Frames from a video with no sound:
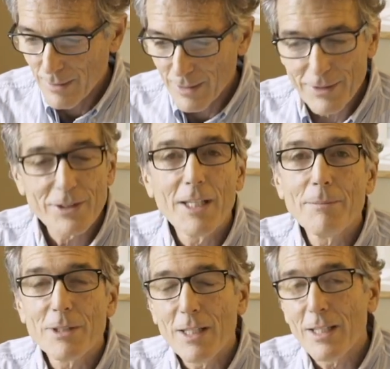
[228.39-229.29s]
on the
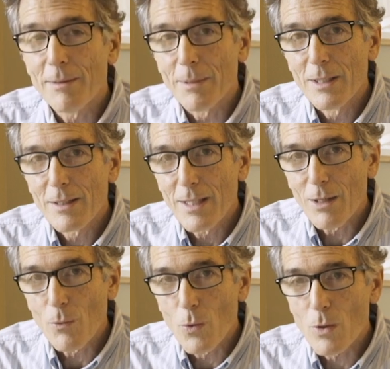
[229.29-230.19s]
same team.
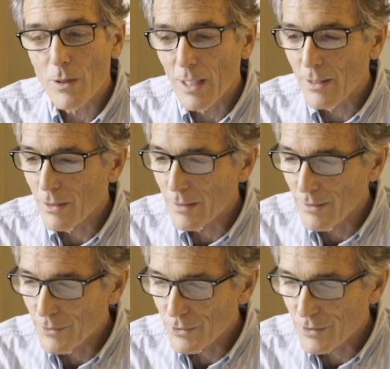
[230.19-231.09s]
That war, like all
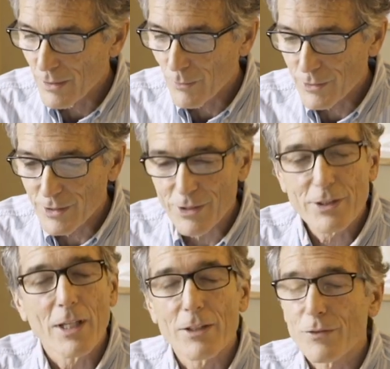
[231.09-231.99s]
others, was
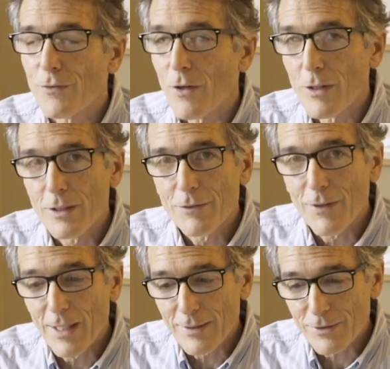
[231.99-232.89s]
discussed far in
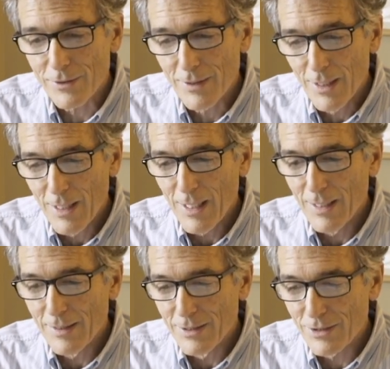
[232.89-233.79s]
advance,
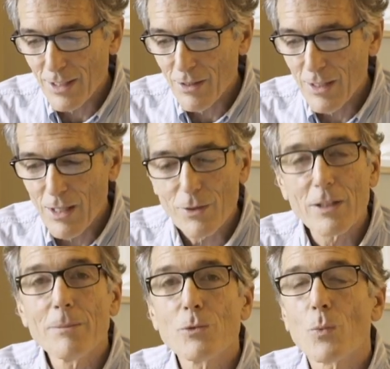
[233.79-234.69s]
and the desired
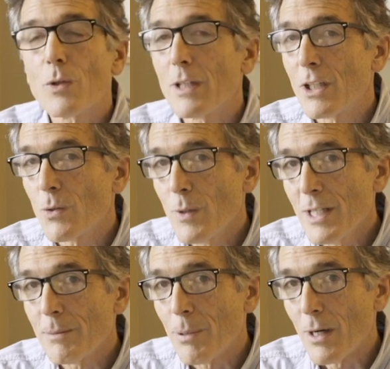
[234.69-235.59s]
outcomes were
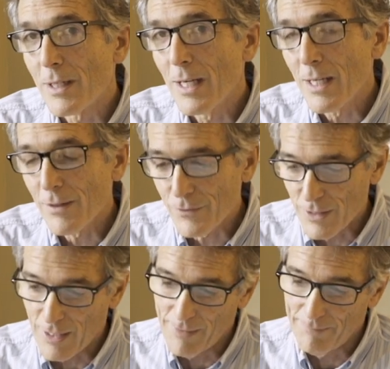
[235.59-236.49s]
agreed upon ahead of
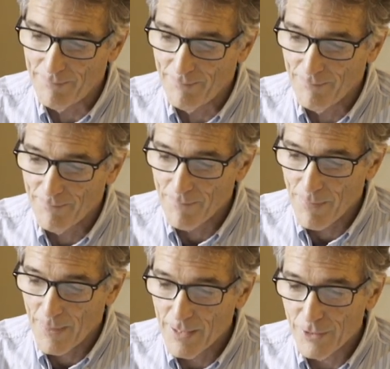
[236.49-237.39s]
time.
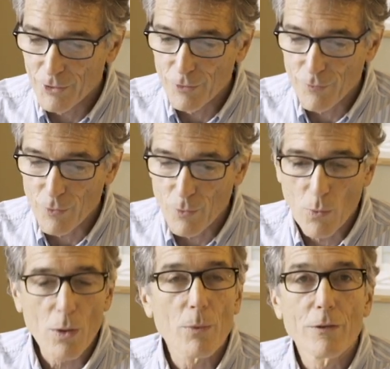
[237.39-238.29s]
The issues for the
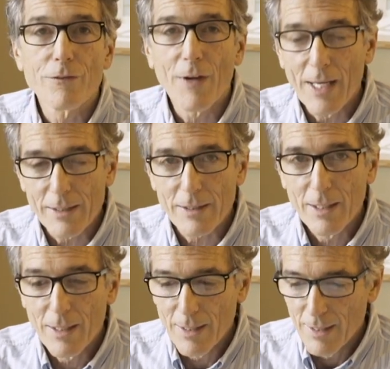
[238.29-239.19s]
war were faked,
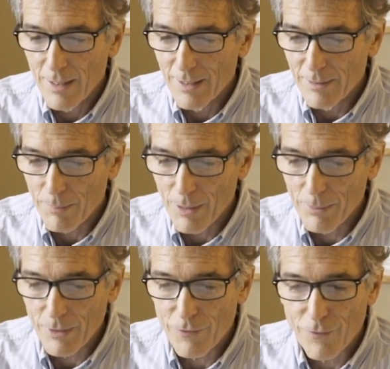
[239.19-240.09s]
and the public